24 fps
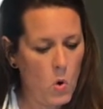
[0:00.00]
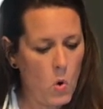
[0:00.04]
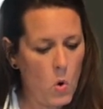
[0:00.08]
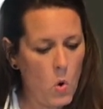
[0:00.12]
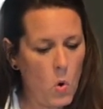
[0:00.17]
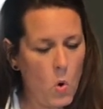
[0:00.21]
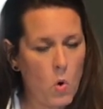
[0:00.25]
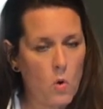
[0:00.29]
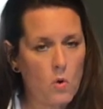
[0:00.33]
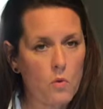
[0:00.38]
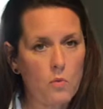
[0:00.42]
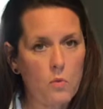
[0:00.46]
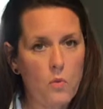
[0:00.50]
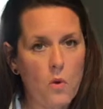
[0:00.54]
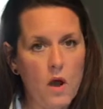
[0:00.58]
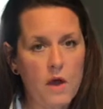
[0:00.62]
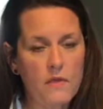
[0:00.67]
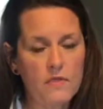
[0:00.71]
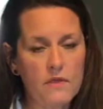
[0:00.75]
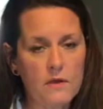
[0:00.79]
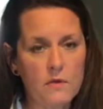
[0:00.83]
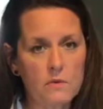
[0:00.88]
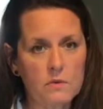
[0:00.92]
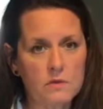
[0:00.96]
or one
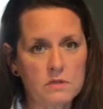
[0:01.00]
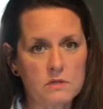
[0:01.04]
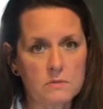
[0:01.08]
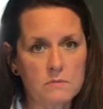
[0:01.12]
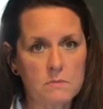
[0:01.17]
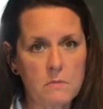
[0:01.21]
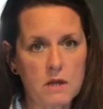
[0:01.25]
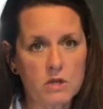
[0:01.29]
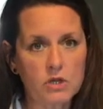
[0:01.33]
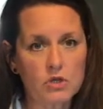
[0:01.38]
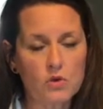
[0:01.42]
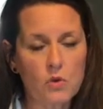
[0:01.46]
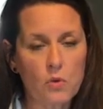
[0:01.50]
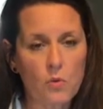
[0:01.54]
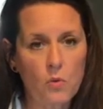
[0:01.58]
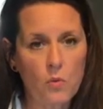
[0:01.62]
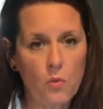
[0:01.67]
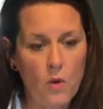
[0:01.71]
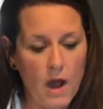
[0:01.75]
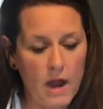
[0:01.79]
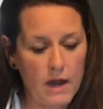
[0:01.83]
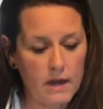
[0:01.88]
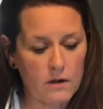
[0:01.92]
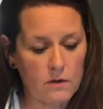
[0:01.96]
that was much
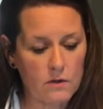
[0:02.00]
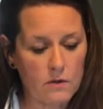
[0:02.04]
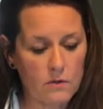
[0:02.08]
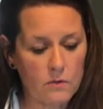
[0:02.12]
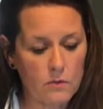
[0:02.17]
wider